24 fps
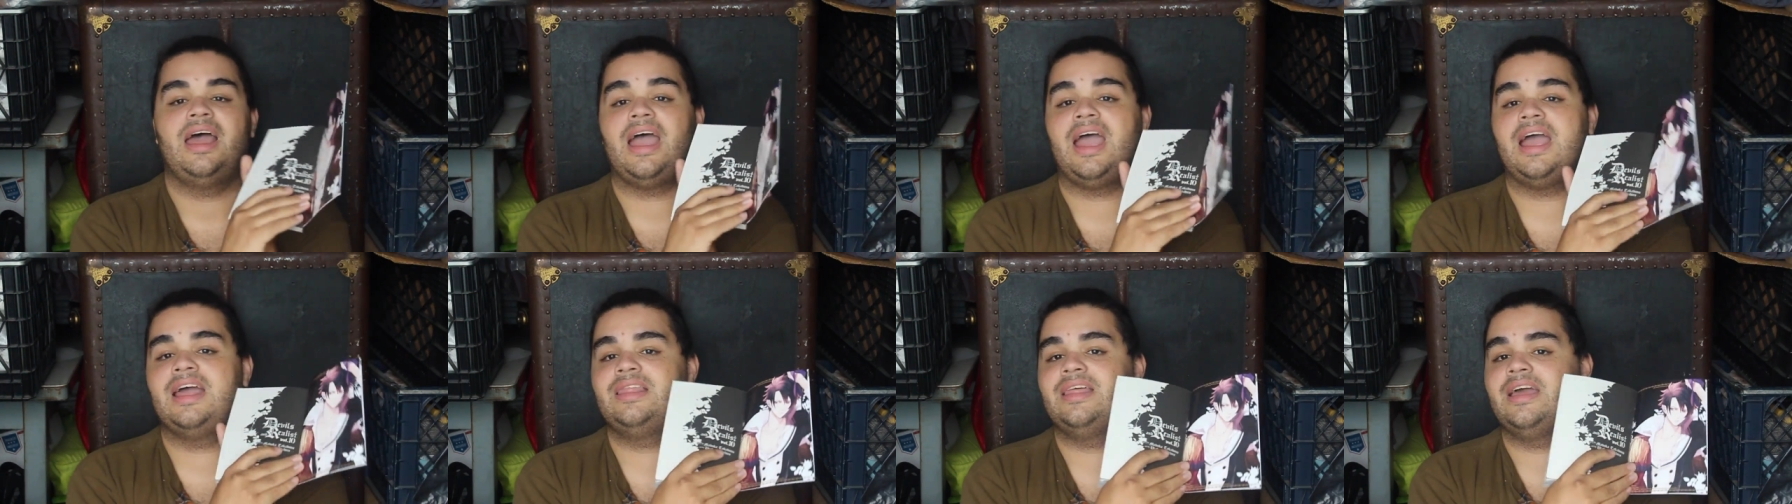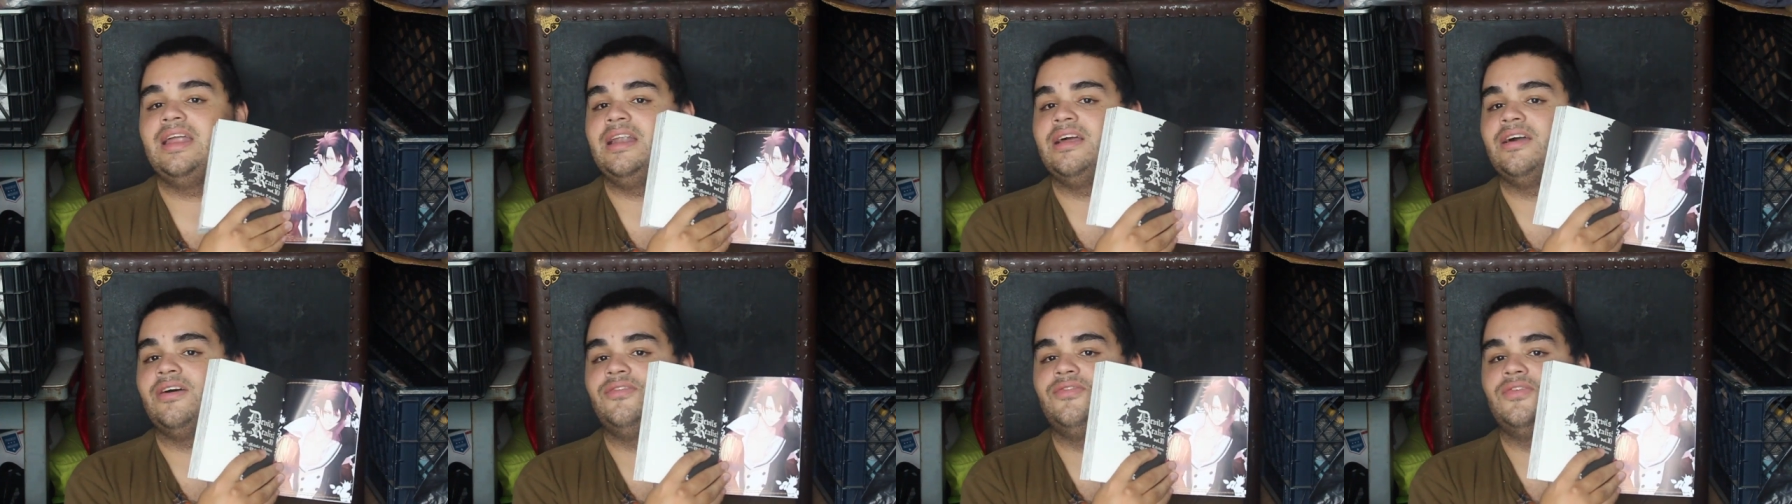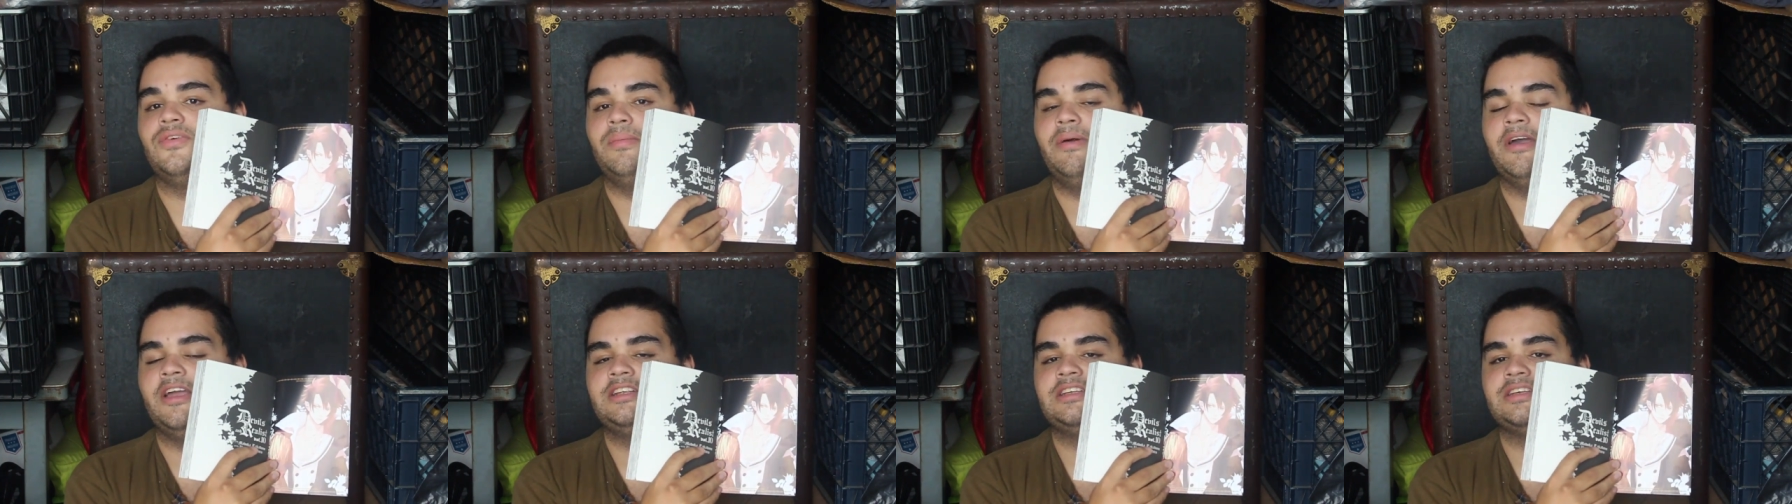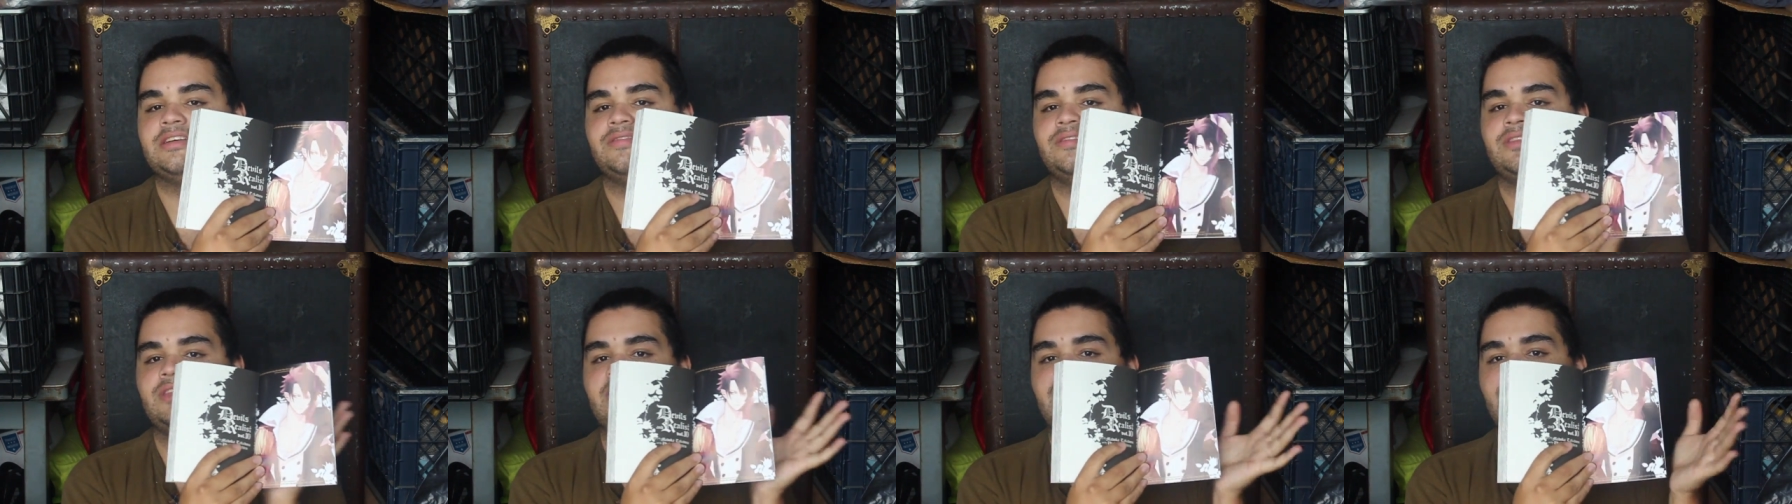And then a full page
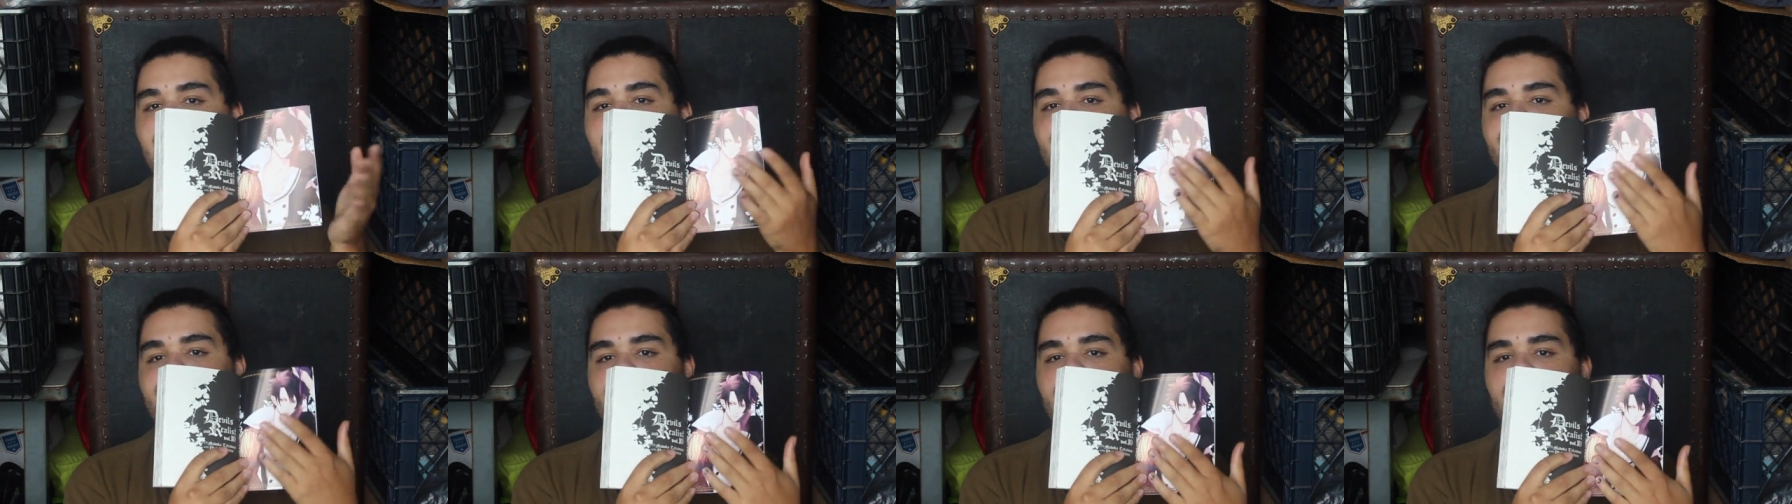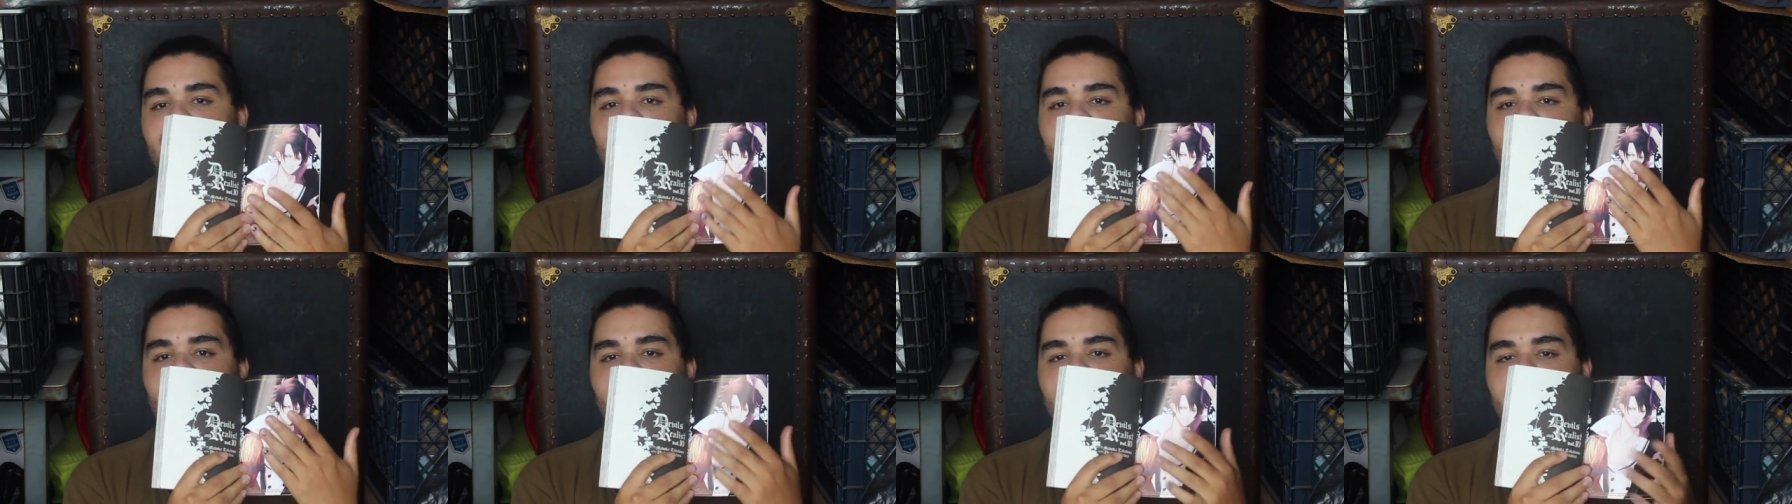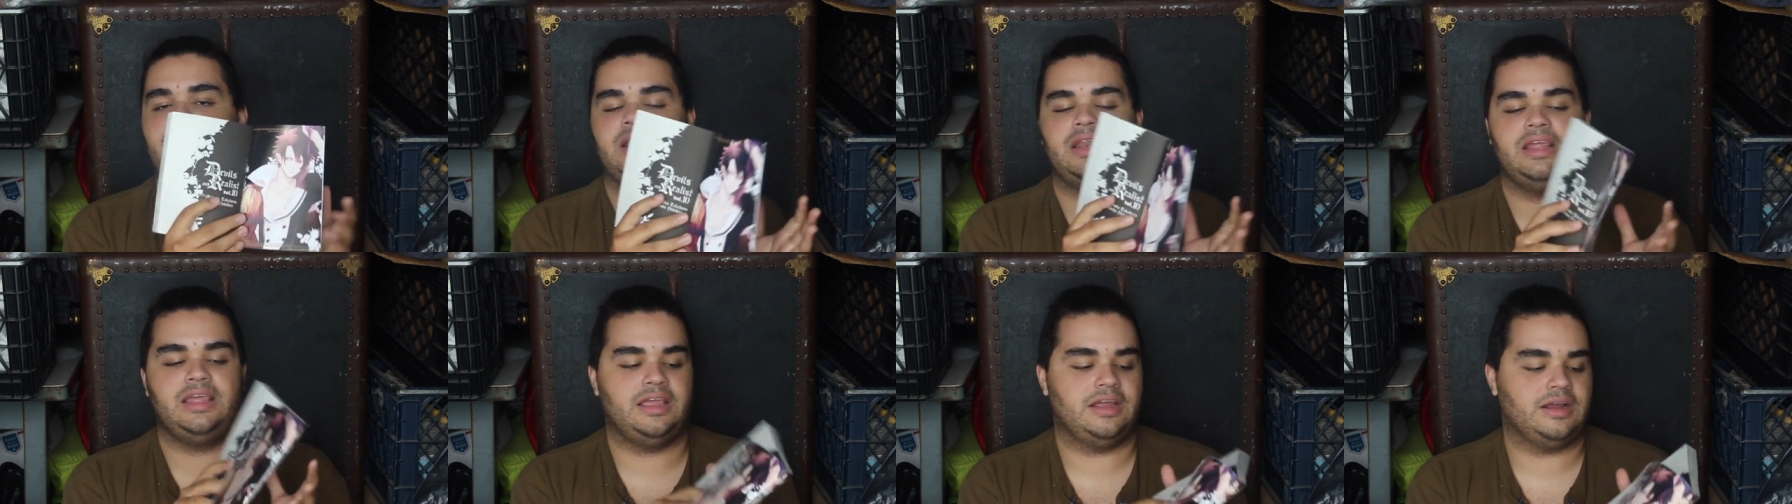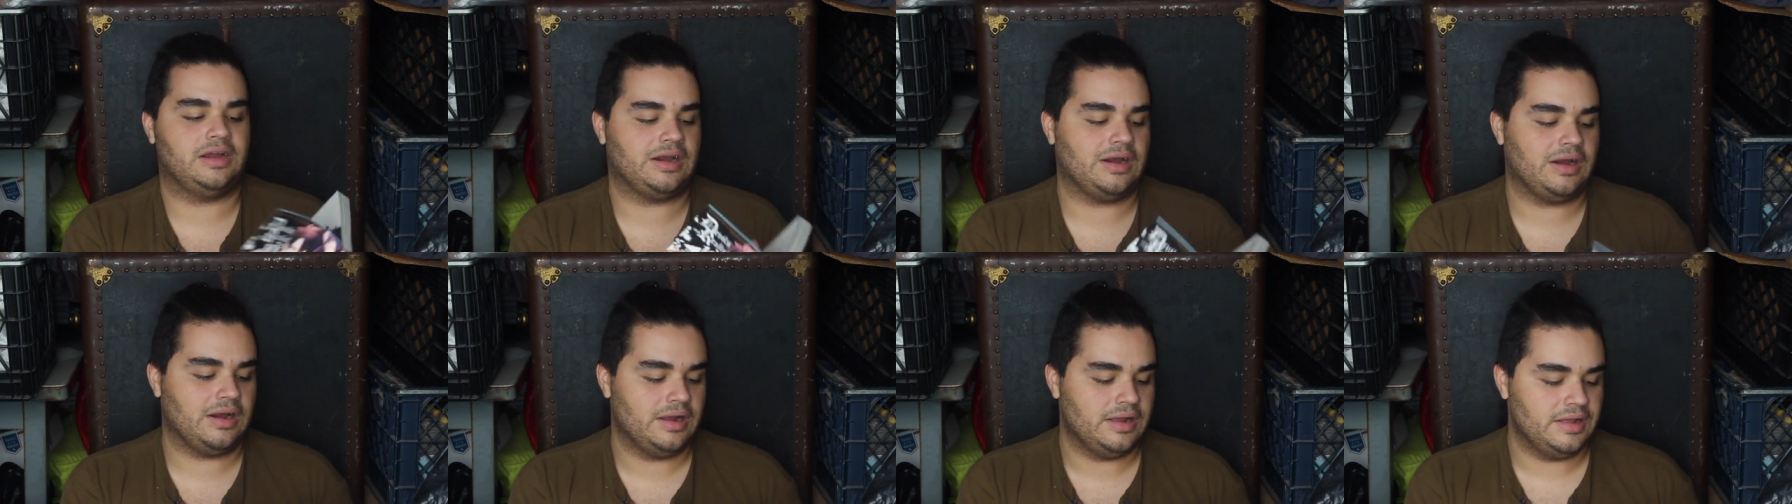of the cover art right
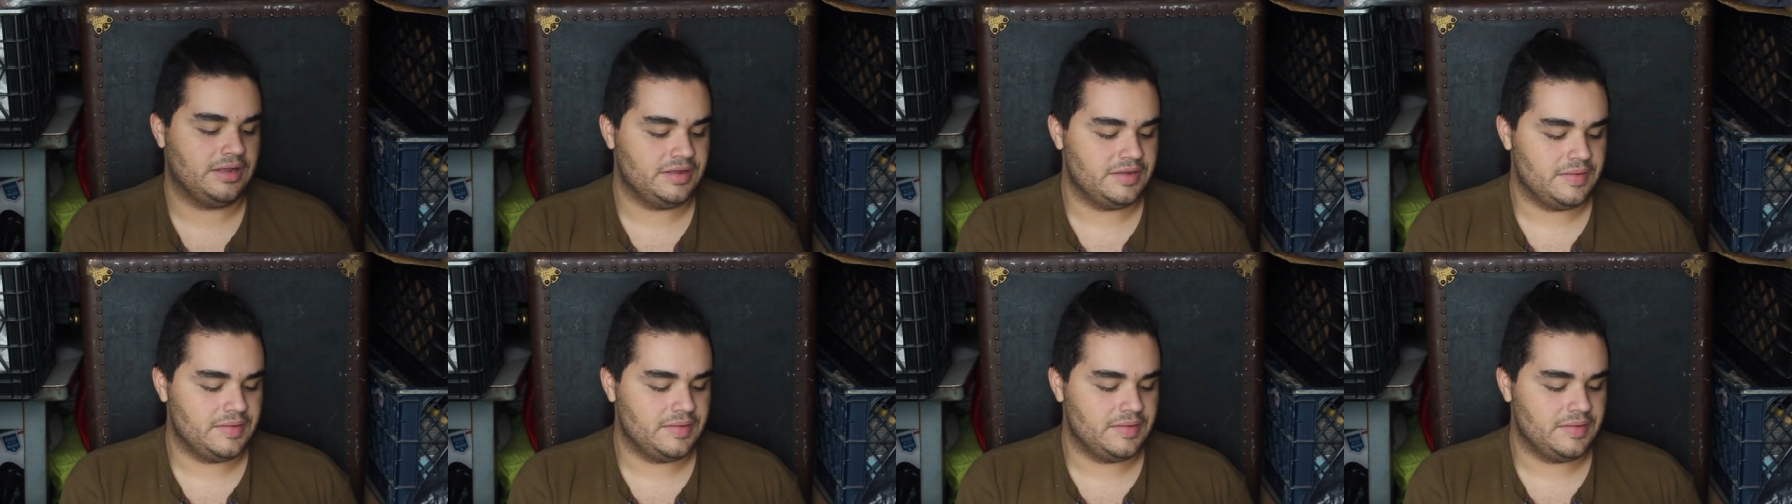here.